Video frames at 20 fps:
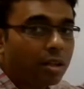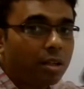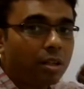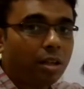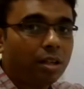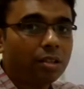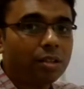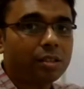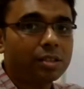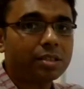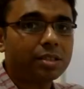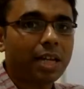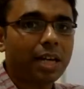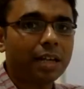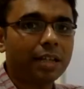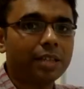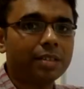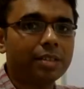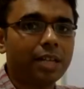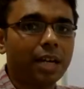kernel
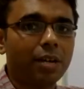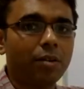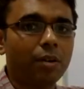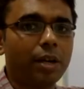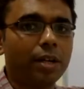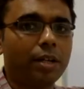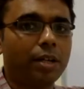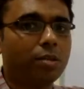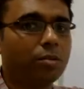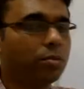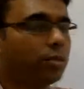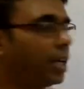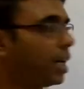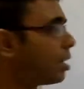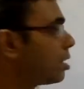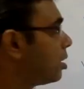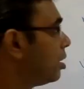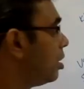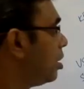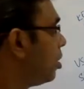stack is allocated to
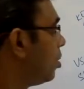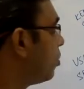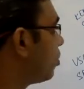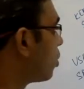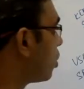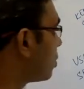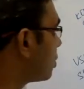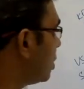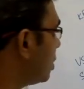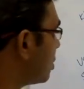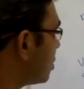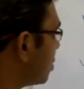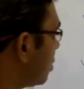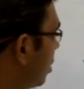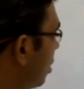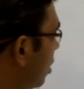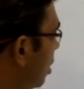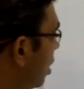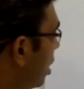that process,